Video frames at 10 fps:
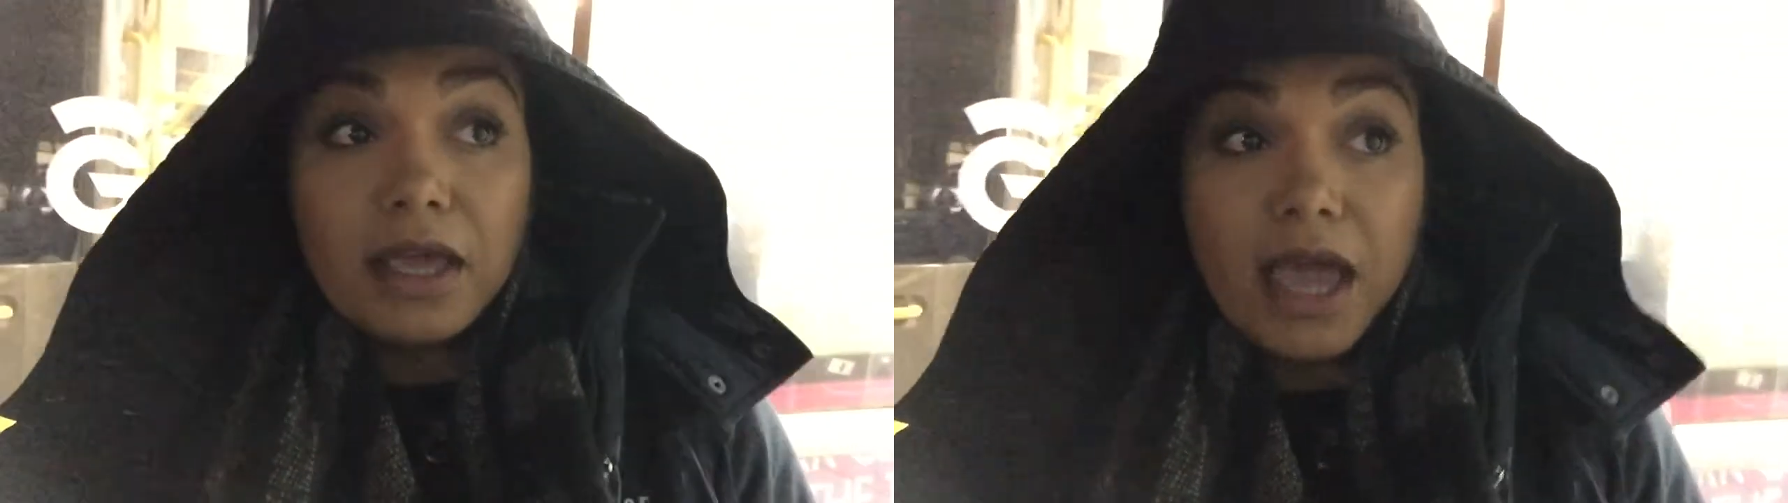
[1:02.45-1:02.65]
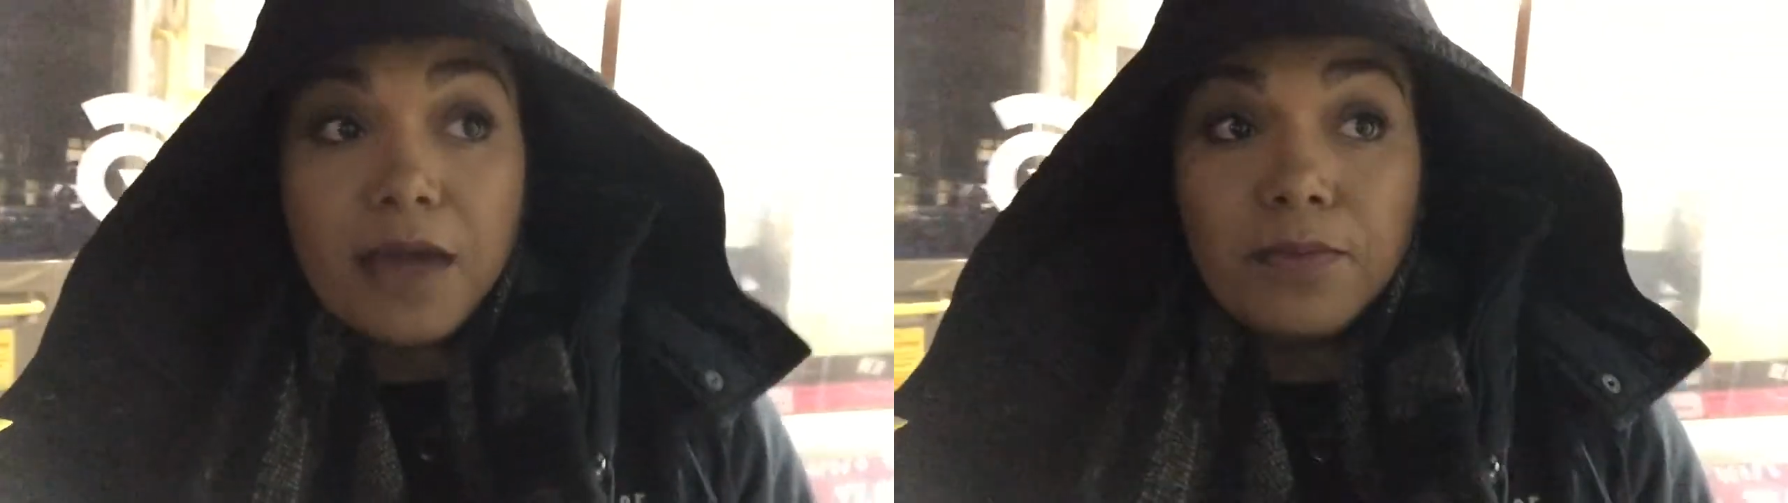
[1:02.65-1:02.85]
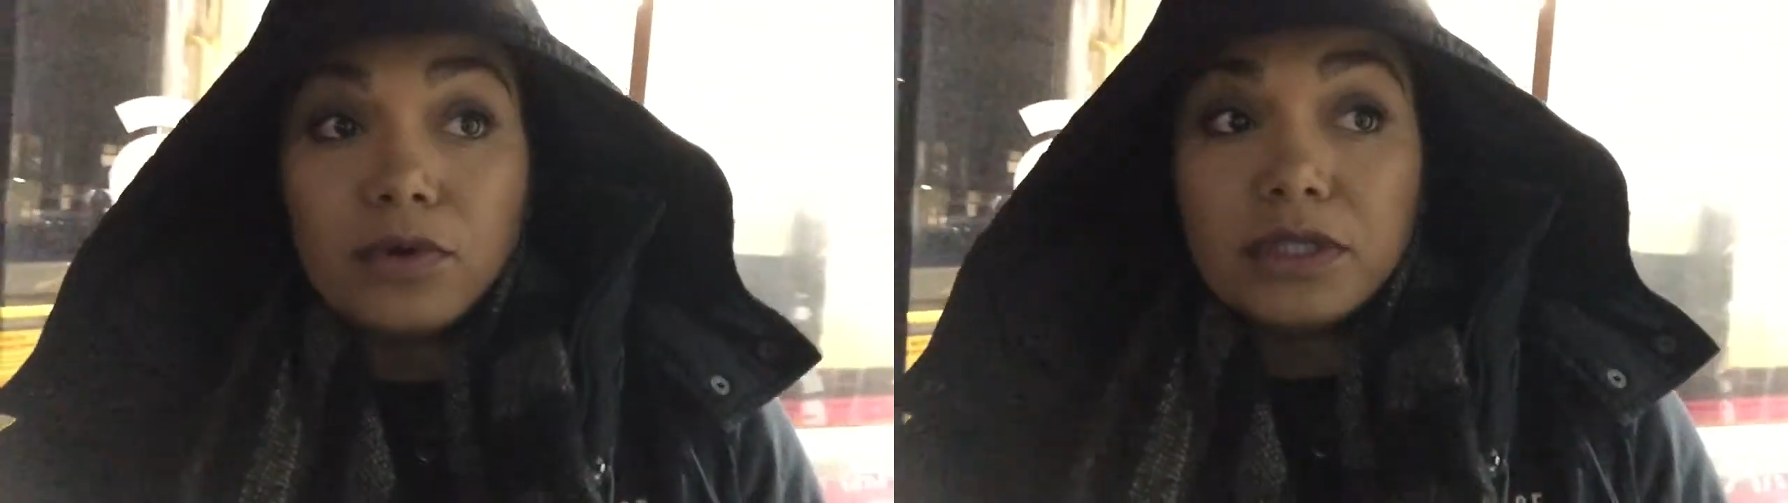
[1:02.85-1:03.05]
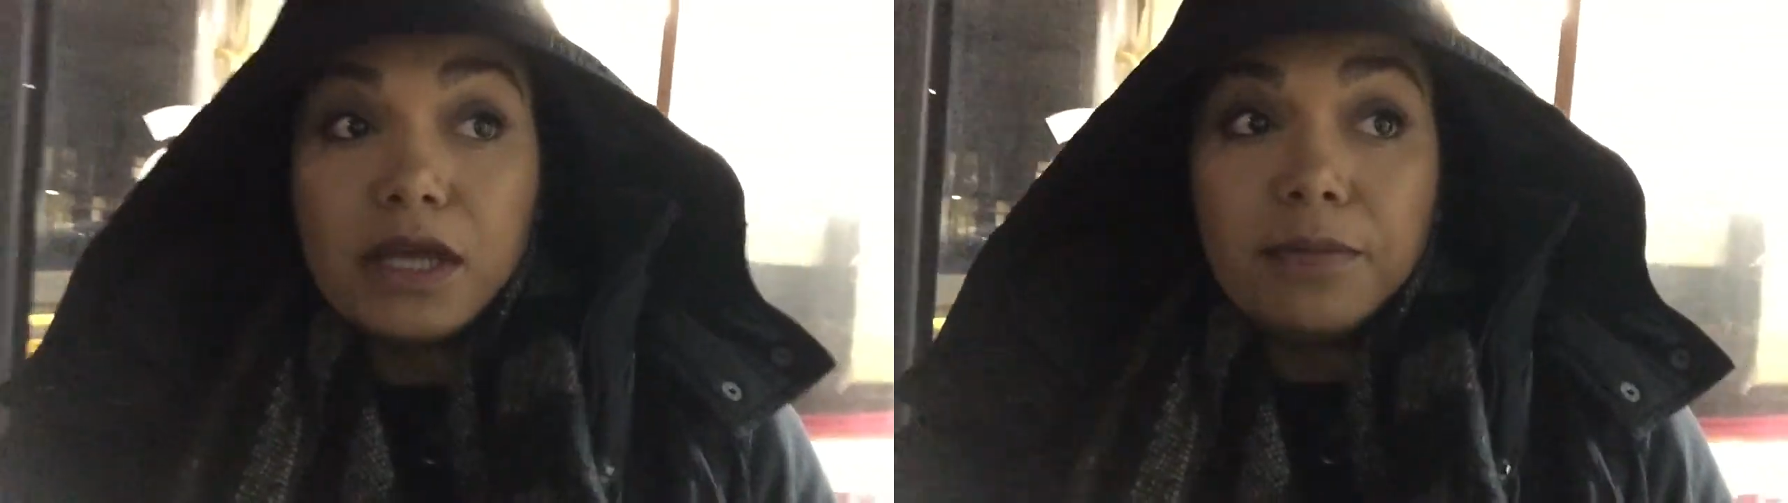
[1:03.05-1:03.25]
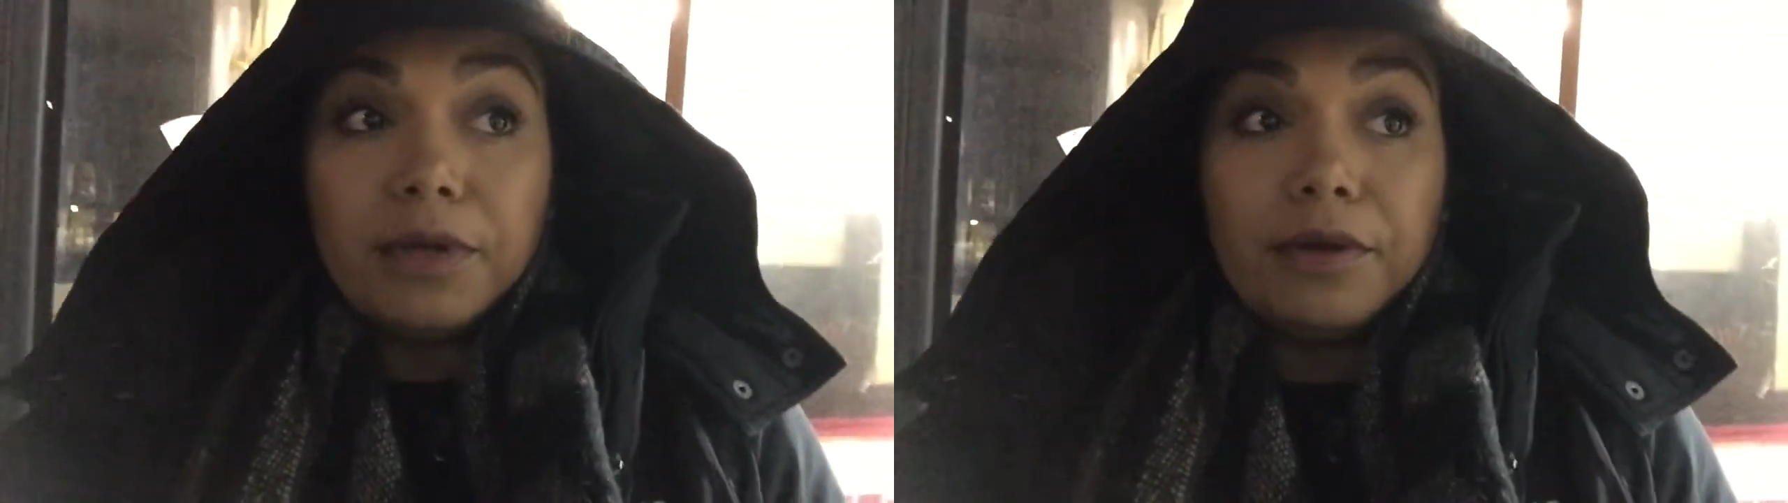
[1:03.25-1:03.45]
airport
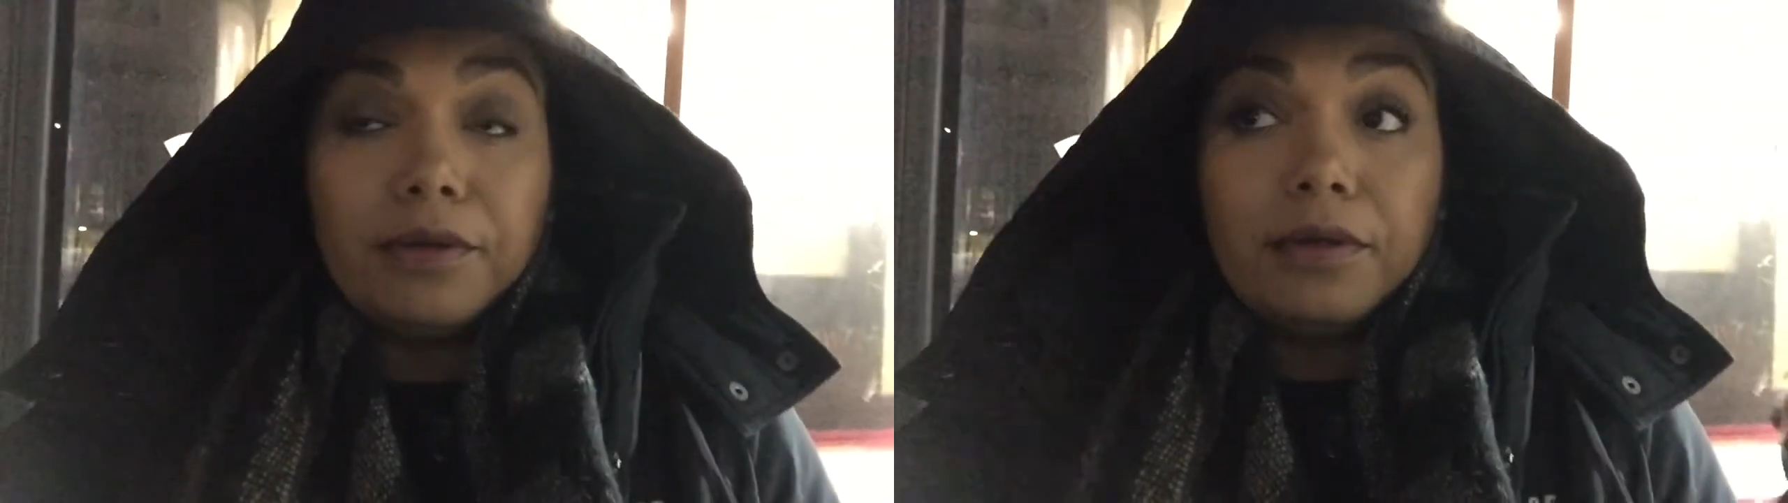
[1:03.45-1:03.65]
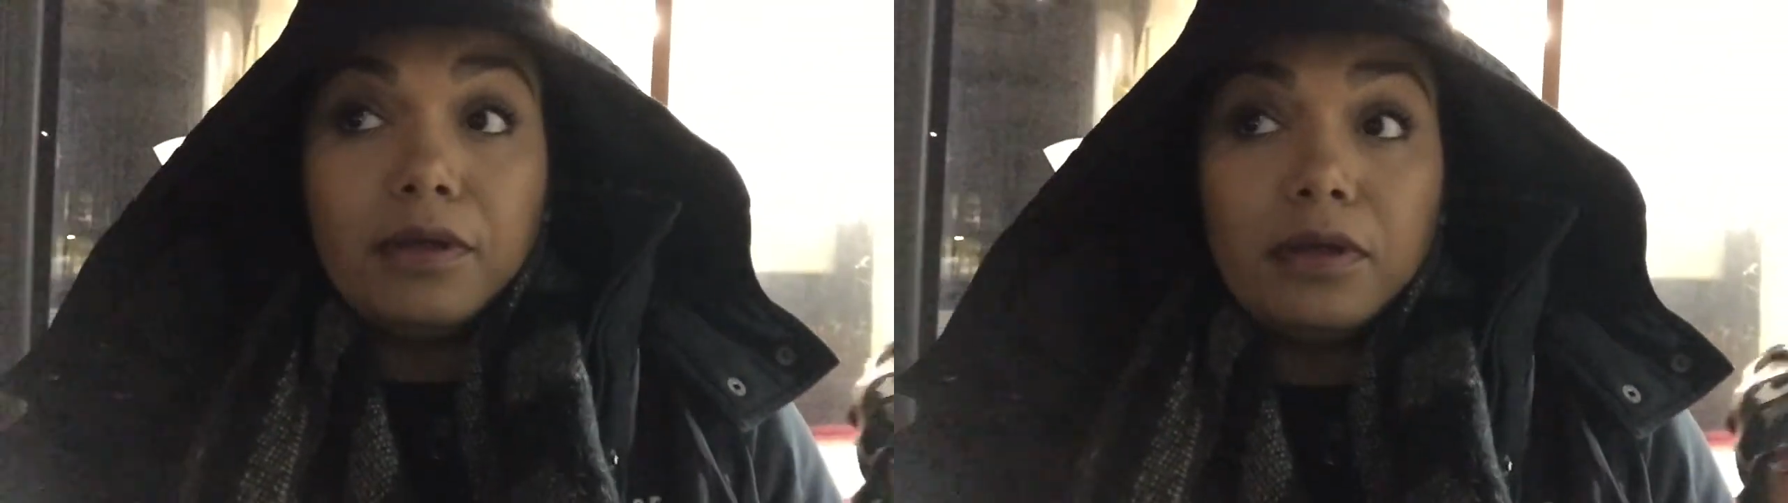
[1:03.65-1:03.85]
terminal.